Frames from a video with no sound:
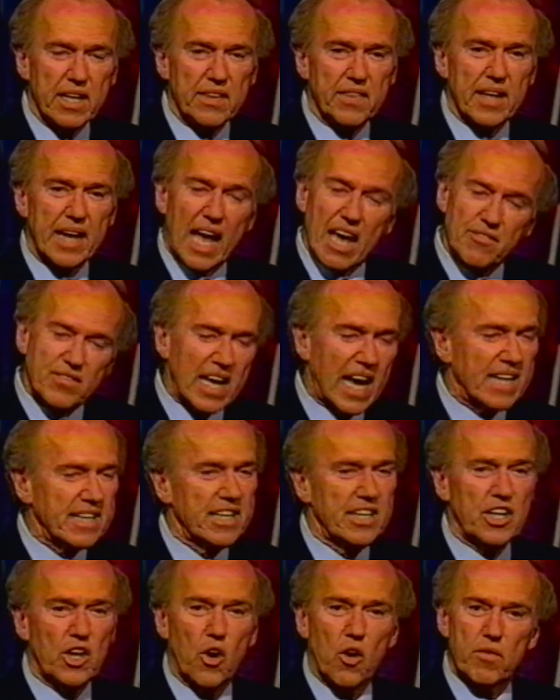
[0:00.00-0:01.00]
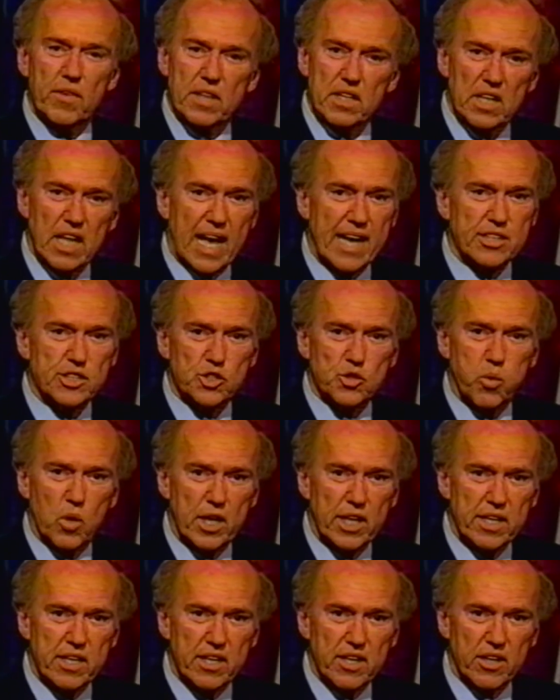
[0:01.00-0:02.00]
that I've gotten to know over the last
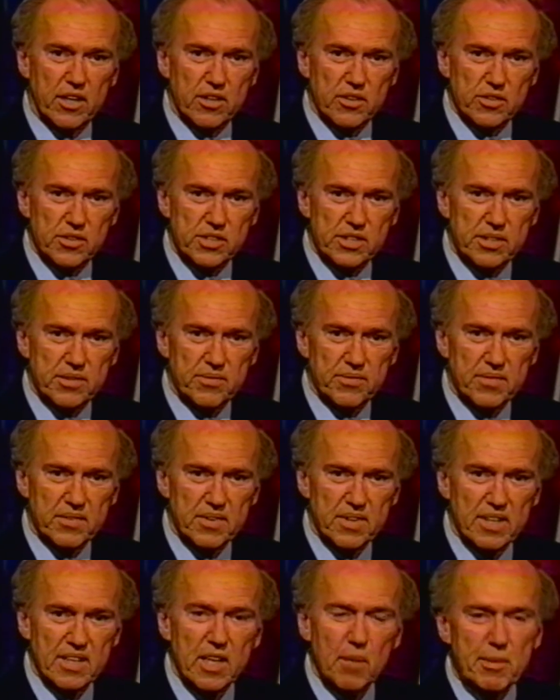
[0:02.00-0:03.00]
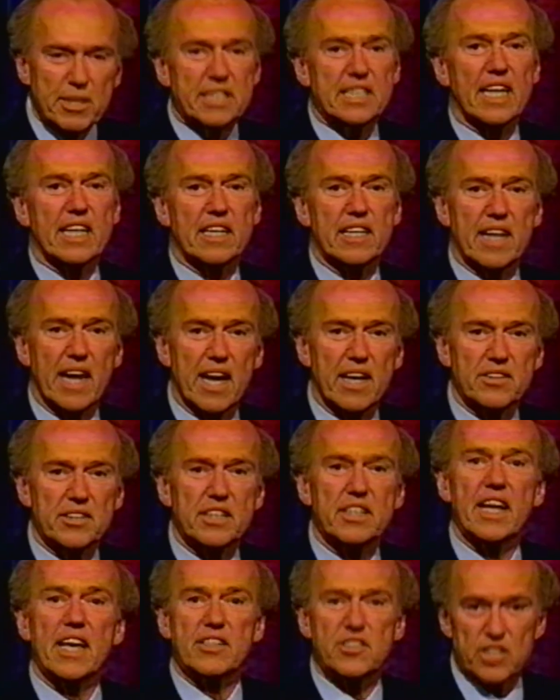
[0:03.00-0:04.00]
20 years. Let me take you down to
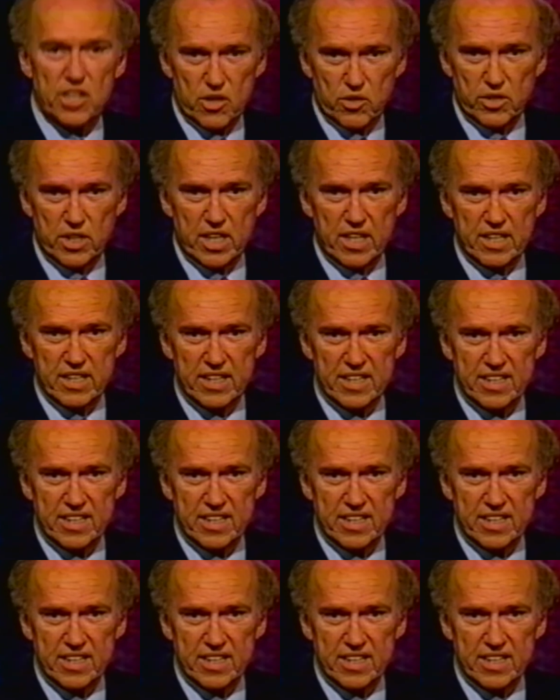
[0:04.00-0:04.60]
Daytona.